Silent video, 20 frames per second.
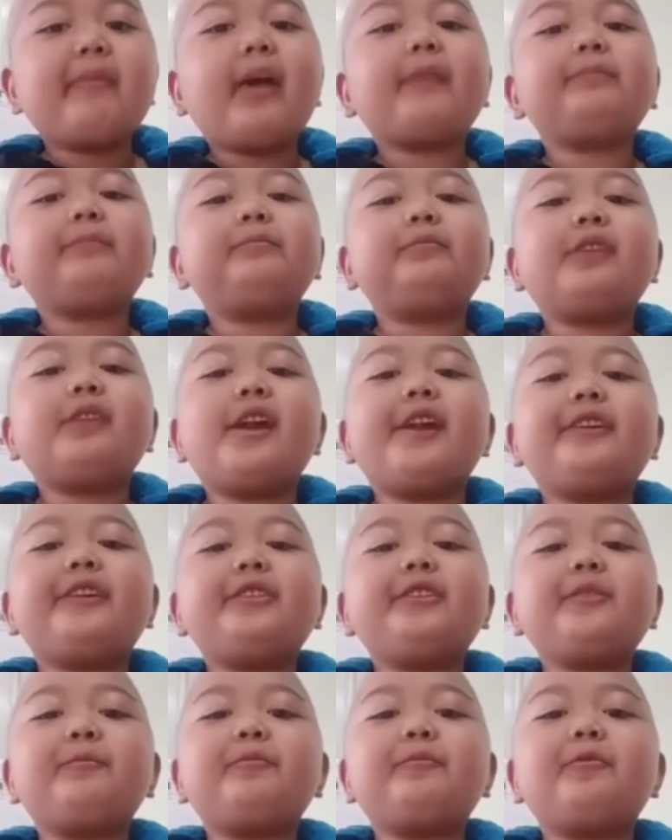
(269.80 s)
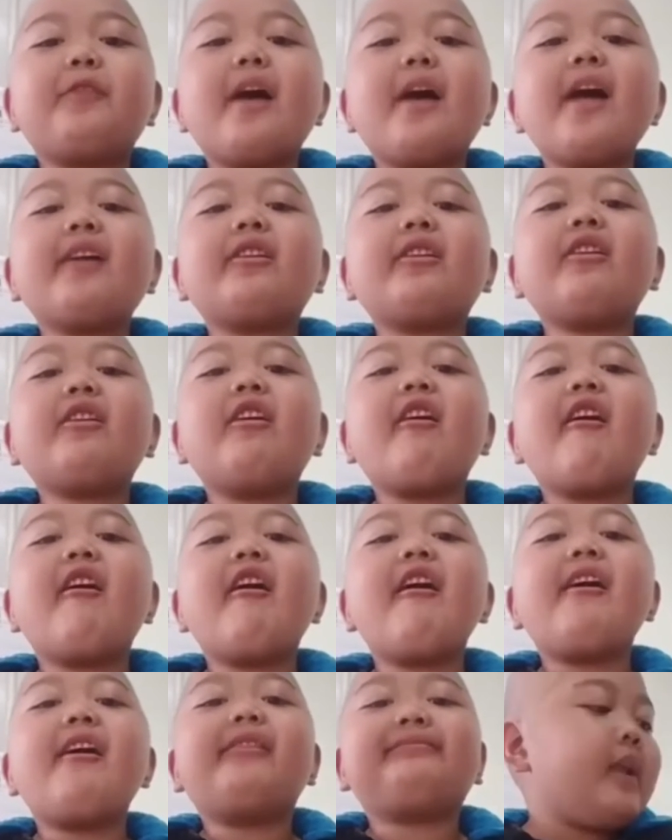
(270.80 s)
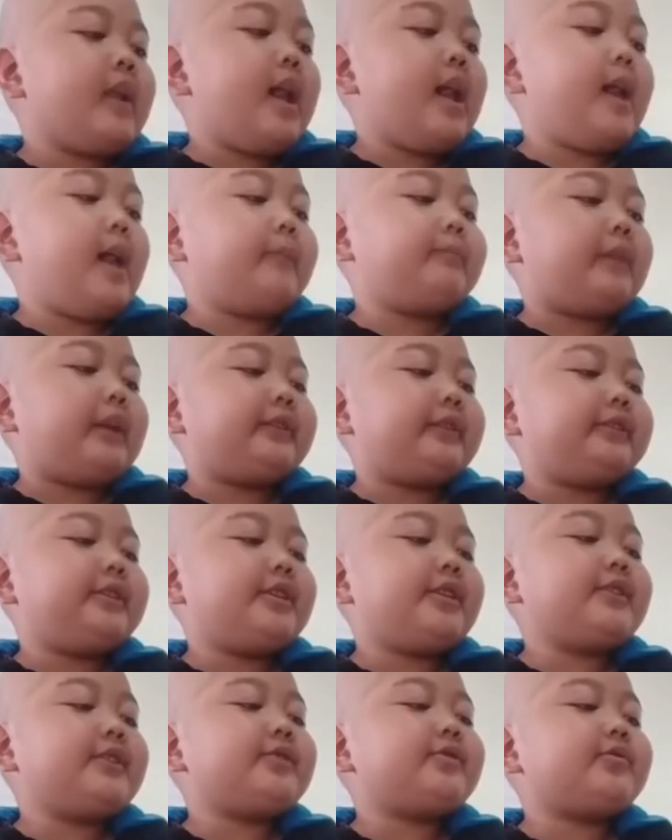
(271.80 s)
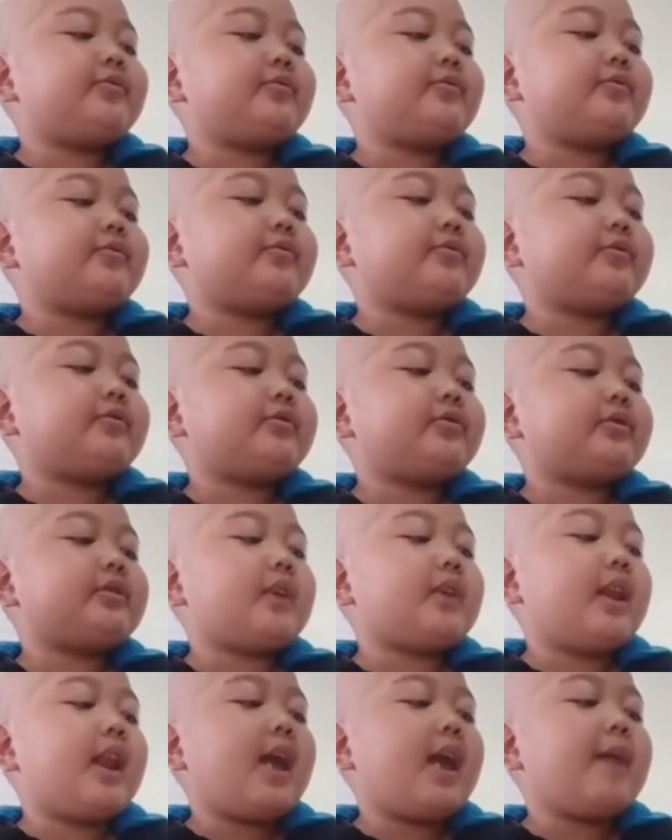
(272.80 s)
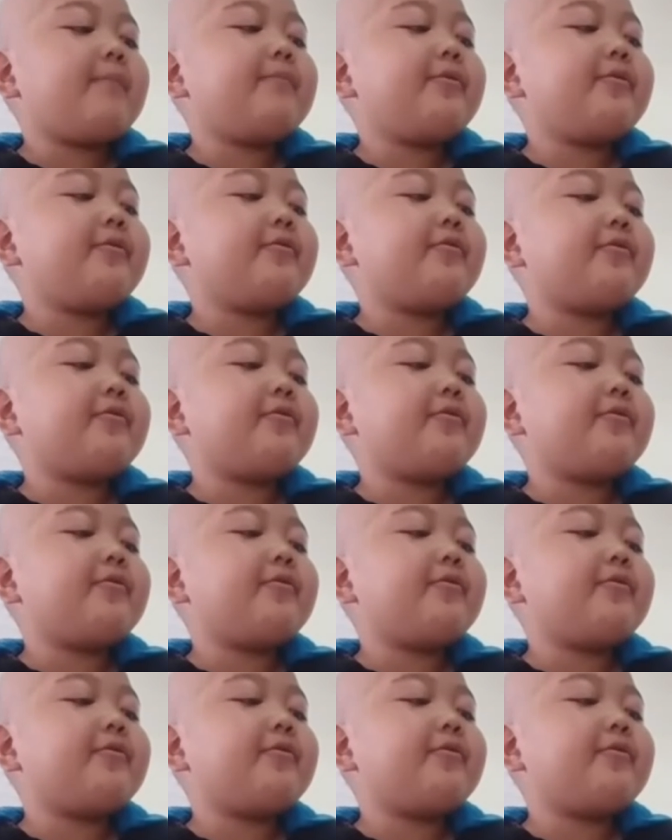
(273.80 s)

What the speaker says: Pray nyo po ako. Happy Jesus, I love you.